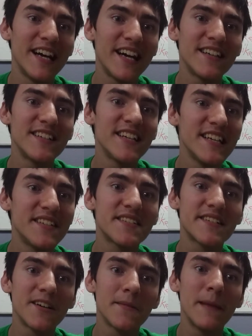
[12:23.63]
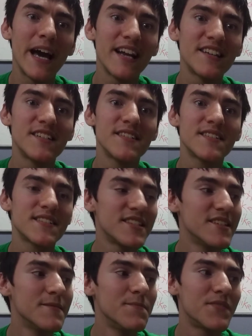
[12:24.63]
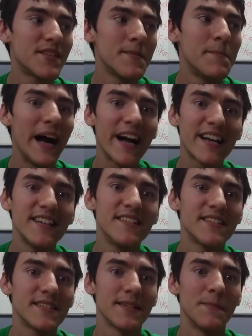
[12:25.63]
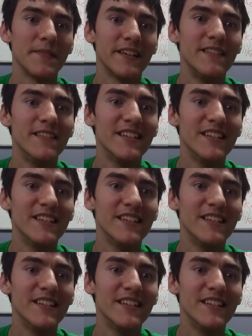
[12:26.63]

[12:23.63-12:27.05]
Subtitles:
and he still manages to back into something.